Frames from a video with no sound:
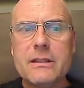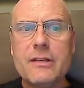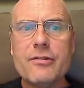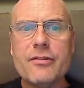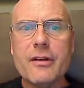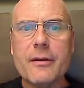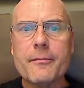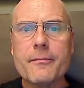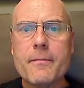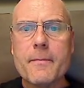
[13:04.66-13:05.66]
Interesting.
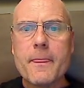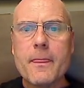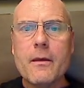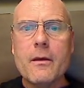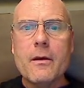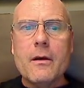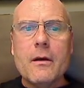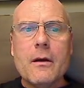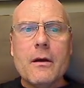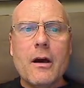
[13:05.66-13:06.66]

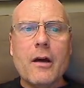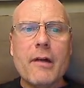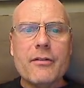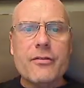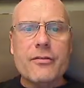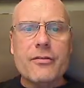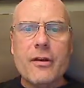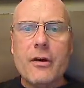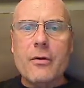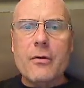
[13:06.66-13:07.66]
All right,
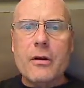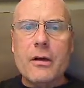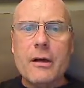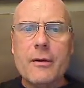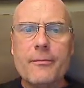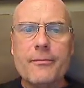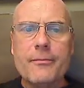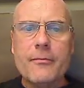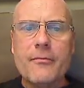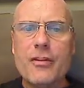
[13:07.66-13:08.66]
so
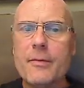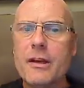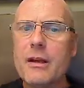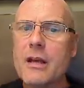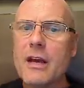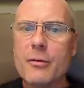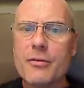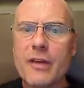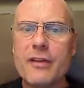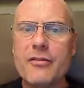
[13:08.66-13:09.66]
freshman year, Kavanaugh
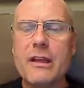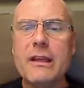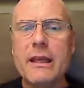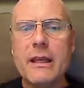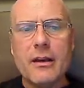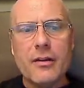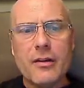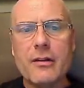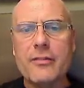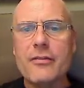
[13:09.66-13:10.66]
was 18, legally an
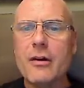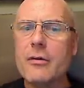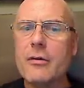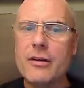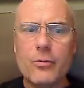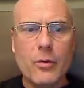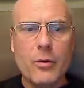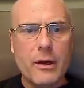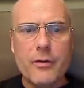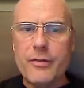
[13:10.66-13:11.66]
adult, so he
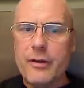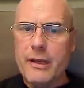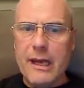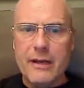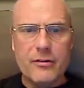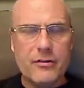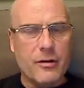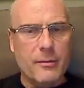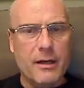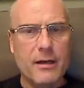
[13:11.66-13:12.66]
swore an oath that he hadn't
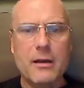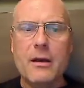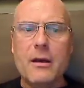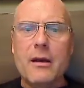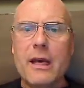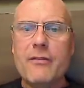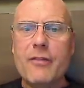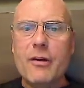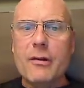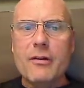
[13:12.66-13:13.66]
committed any
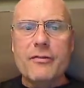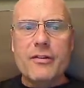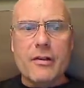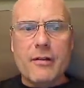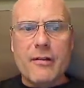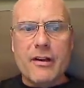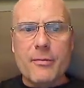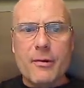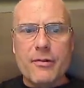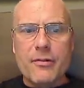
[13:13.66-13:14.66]
verbal or physical
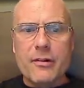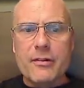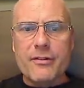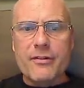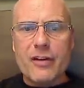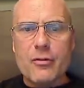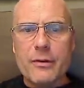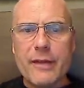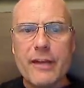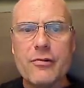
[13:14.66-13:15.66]
harassment or assault of a
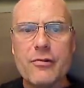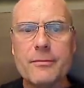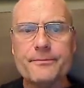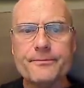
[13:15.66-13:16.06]
sexual nature.